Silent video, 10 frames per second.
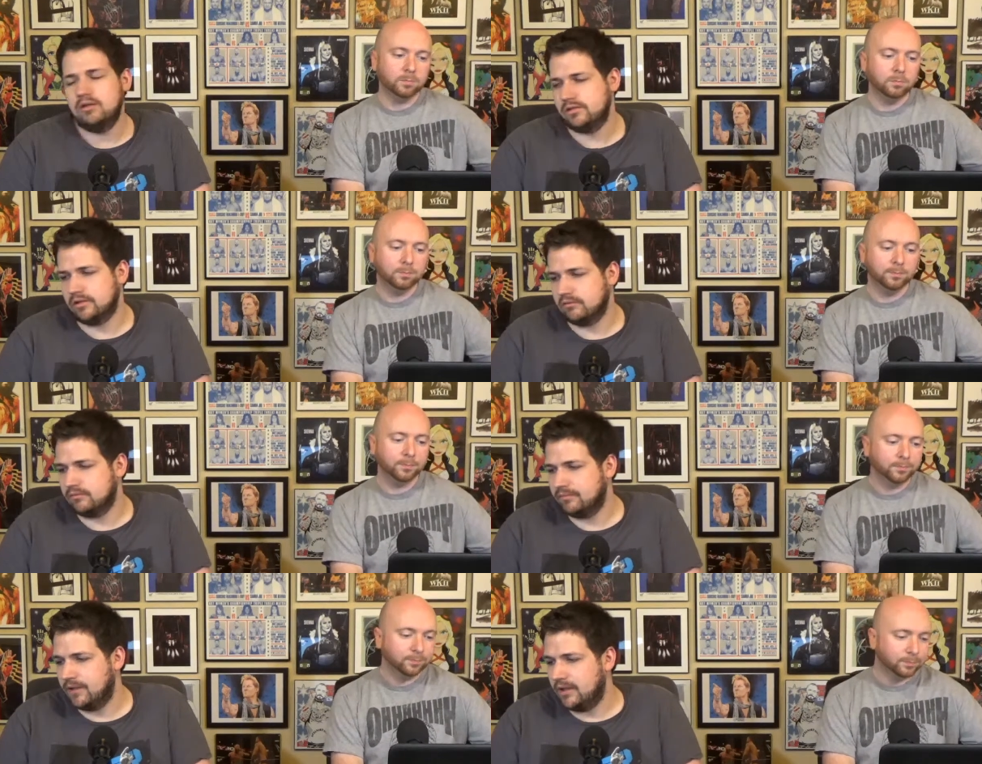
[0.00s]
Speaker 1: So,
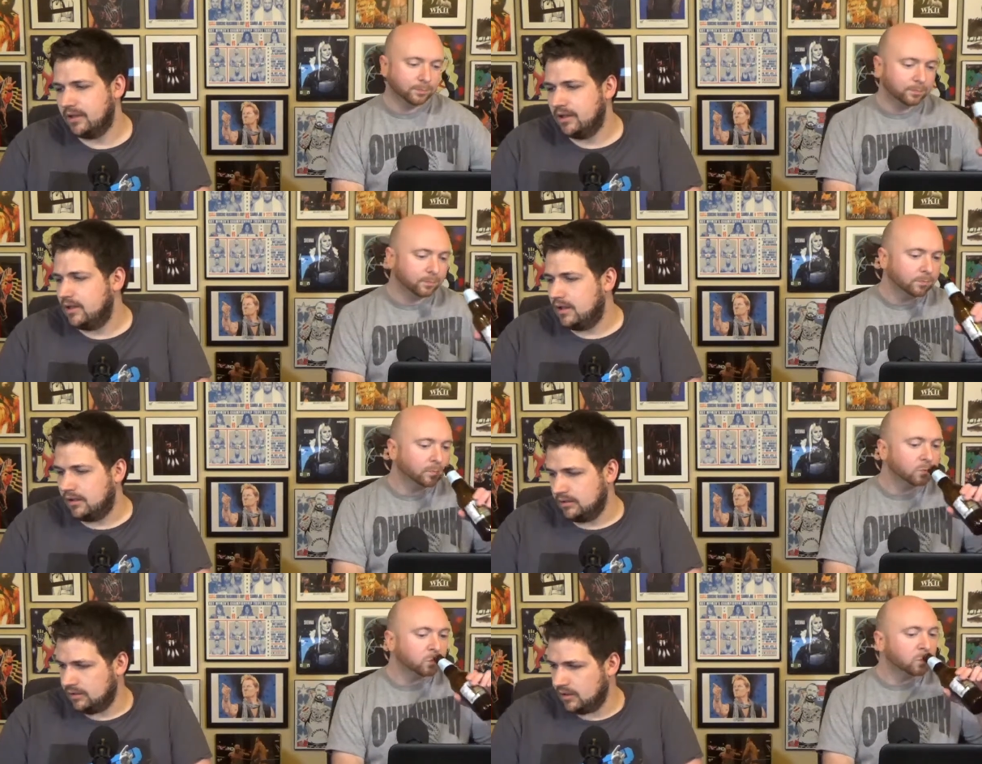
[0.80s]

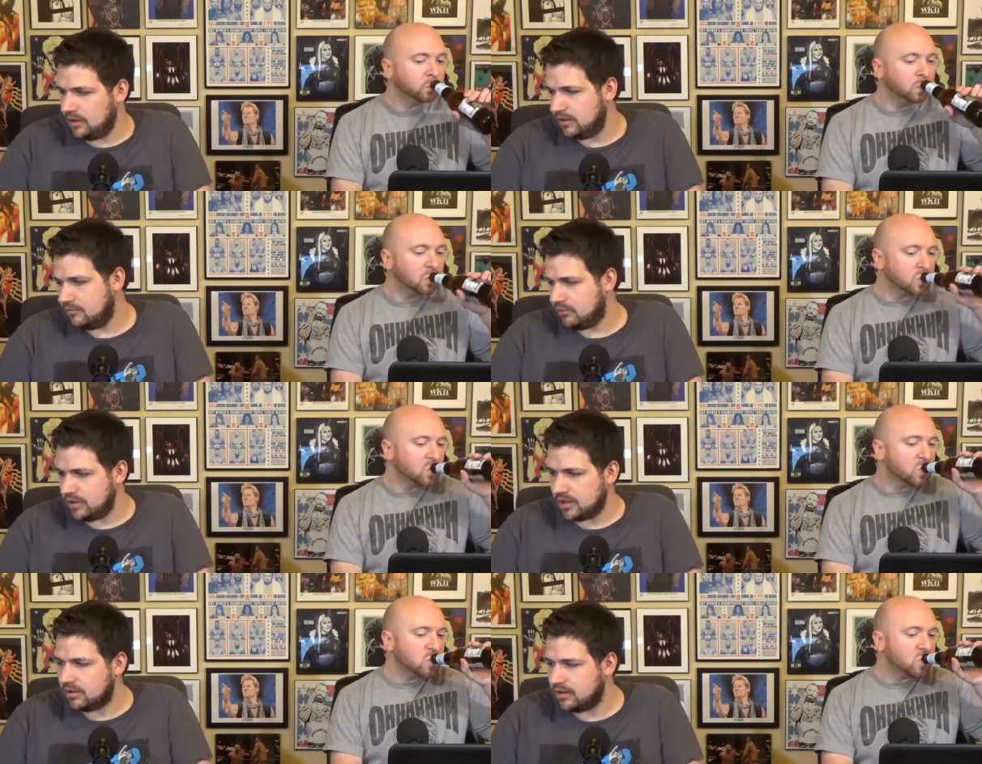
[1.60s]
Speaker 2: uh,
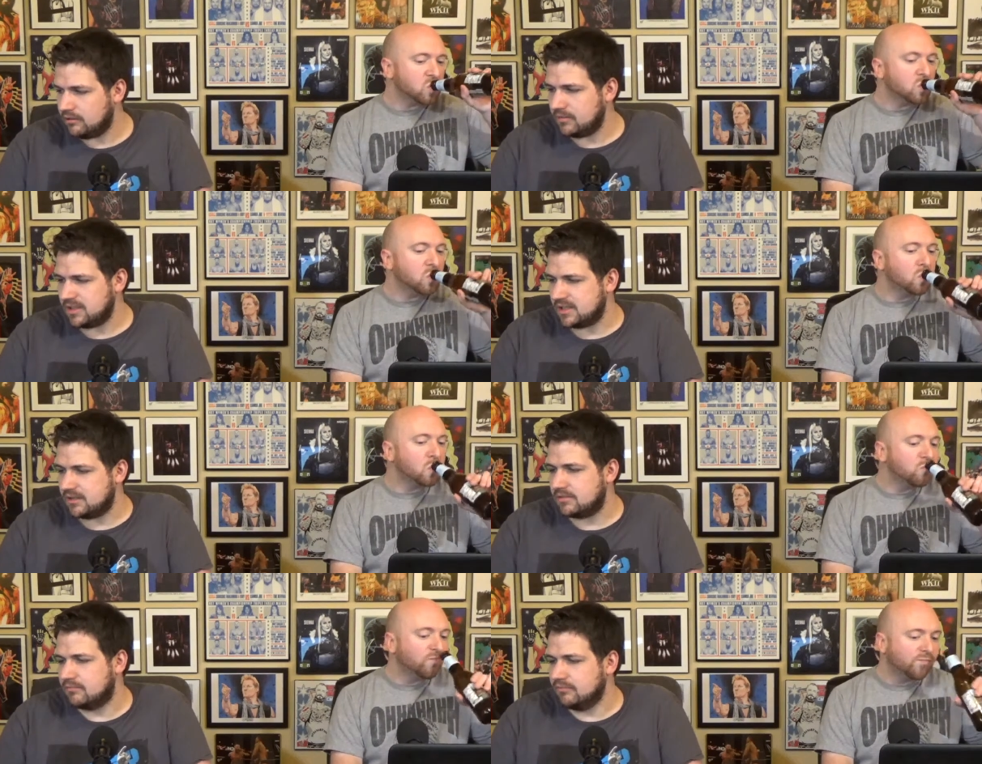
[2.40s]
but yeah, that would make
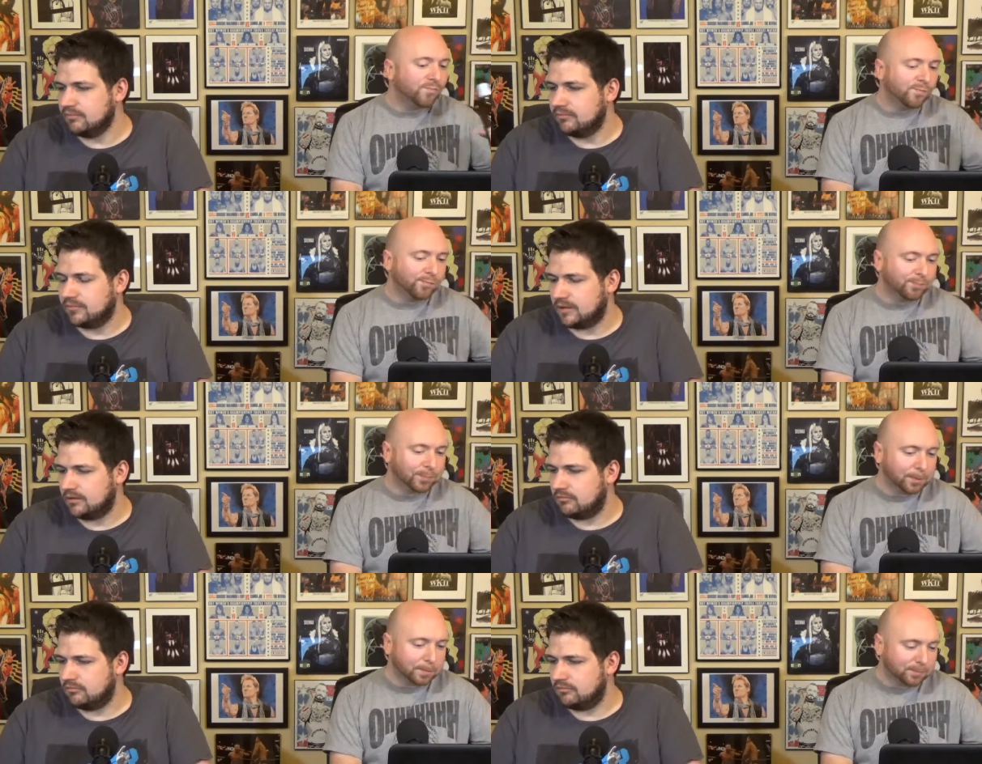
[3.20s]
sense. Mm-hmm.
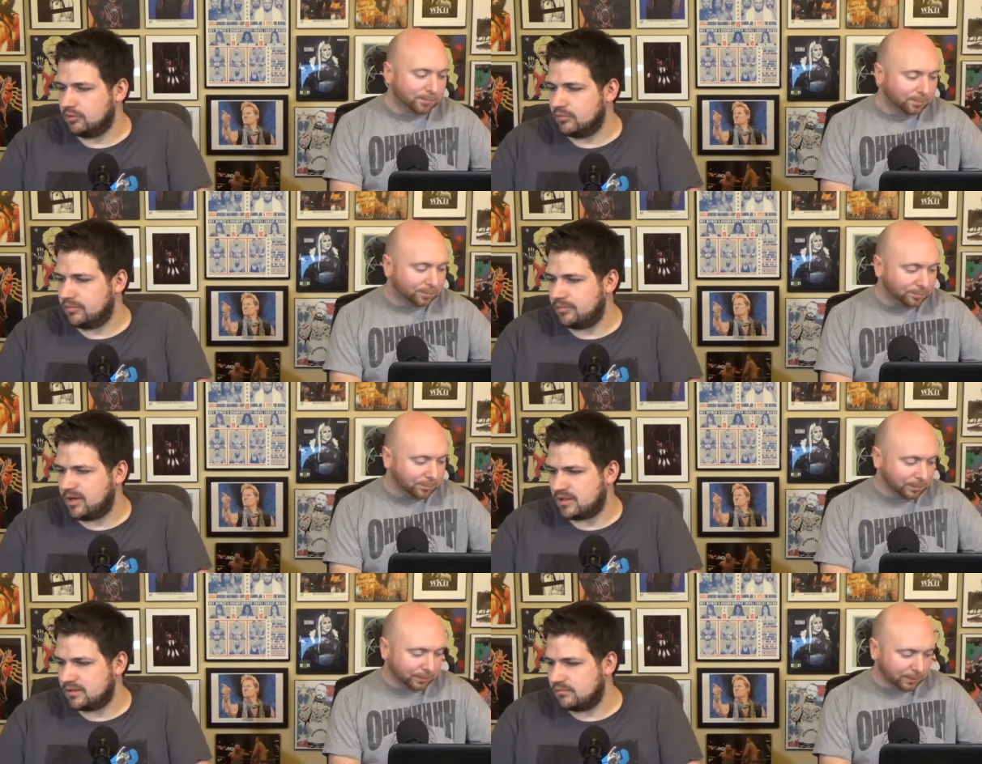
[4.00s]
I w- wouldn't put it
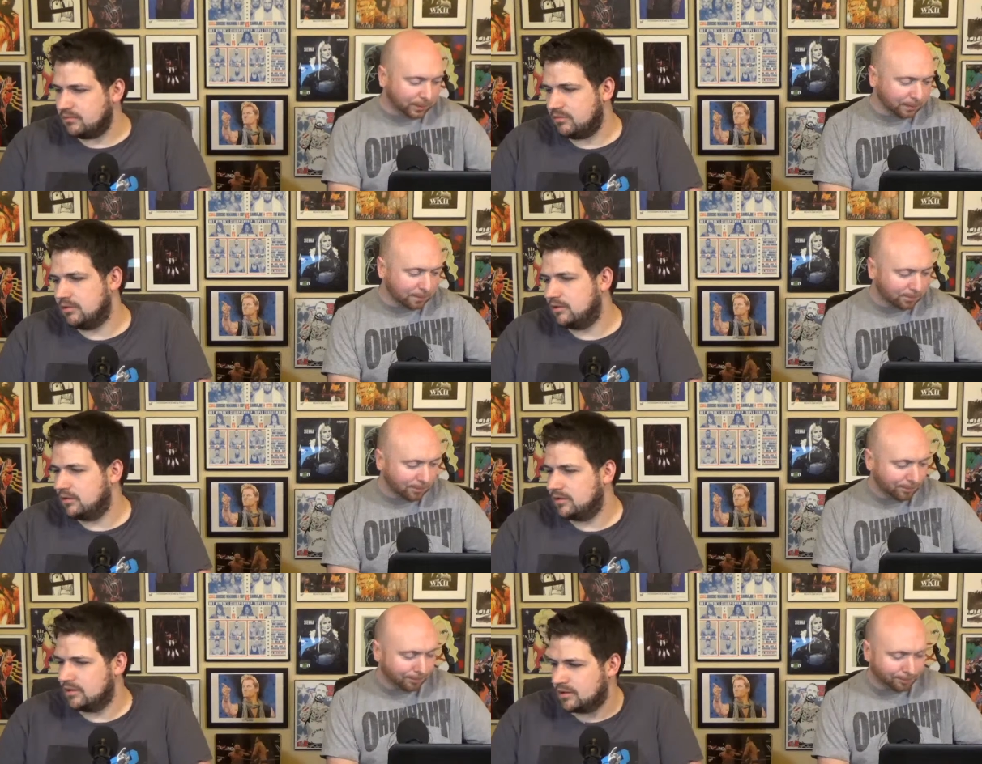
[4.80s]
past them.
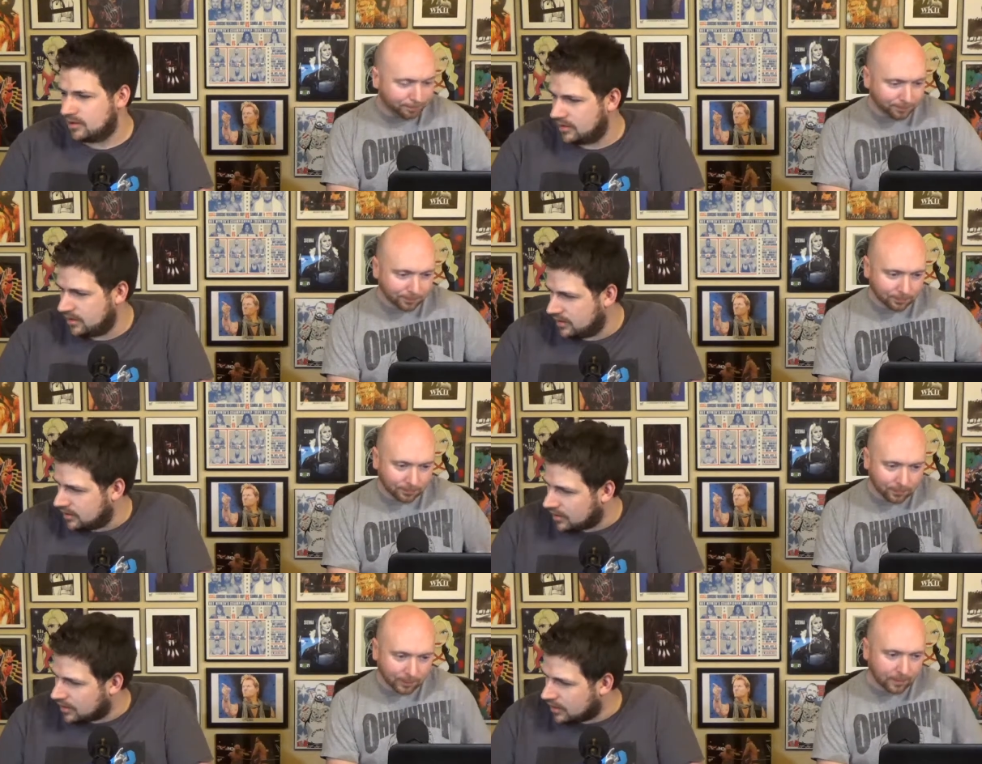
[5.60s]

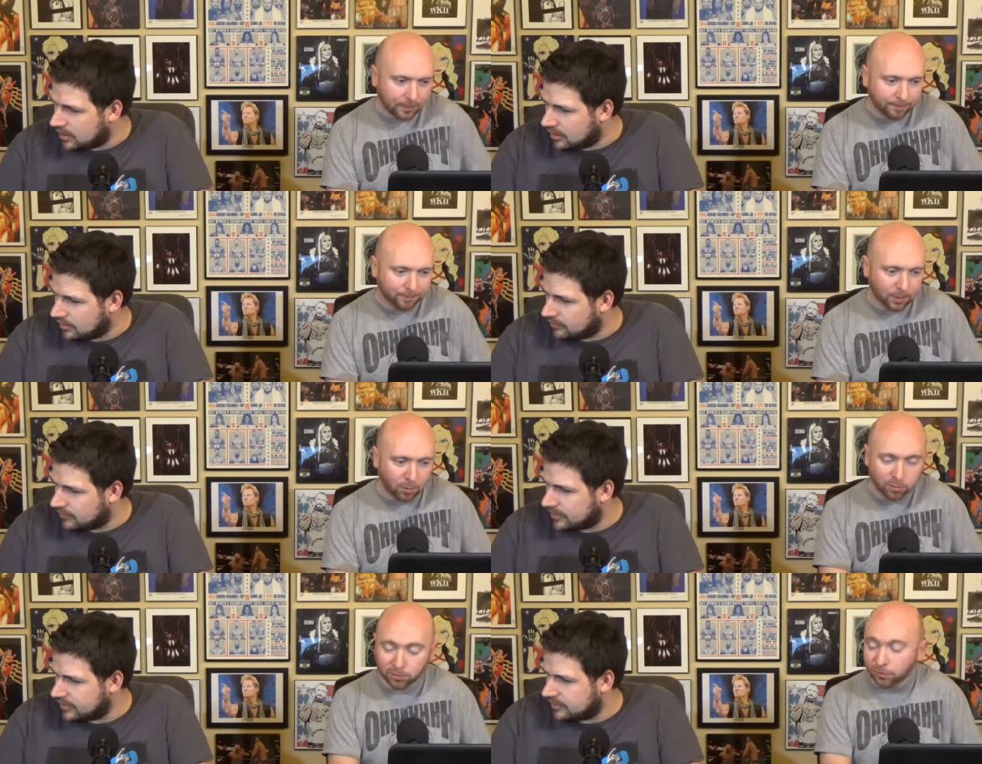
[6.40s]
Speaker 1: Um,
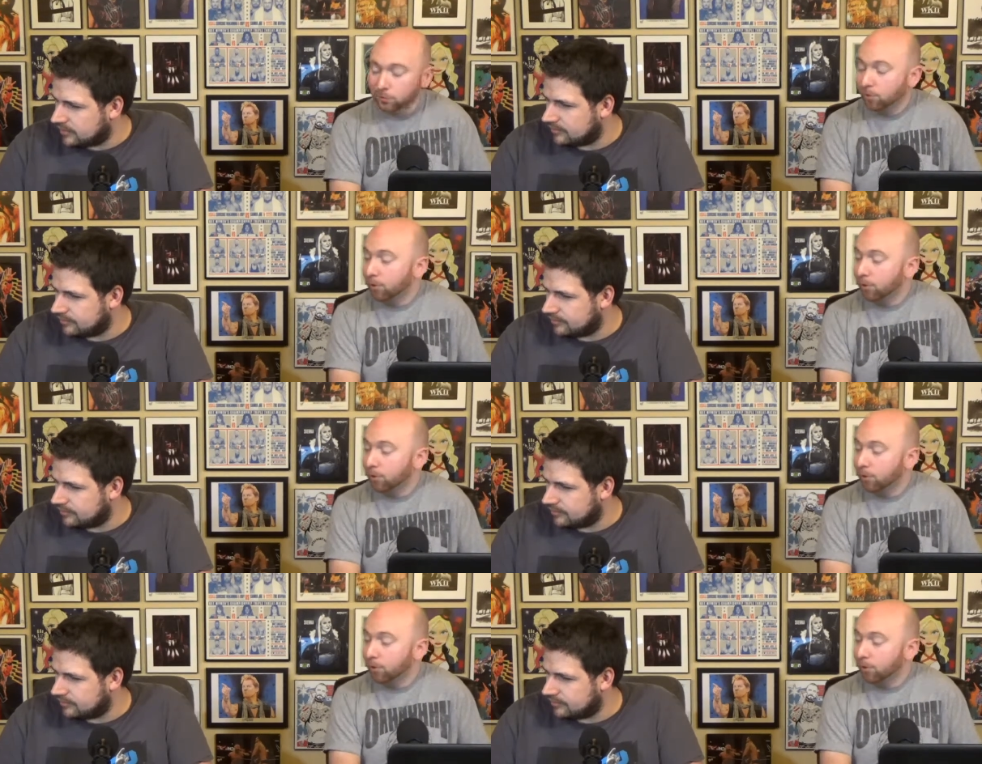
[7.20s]
Owens versus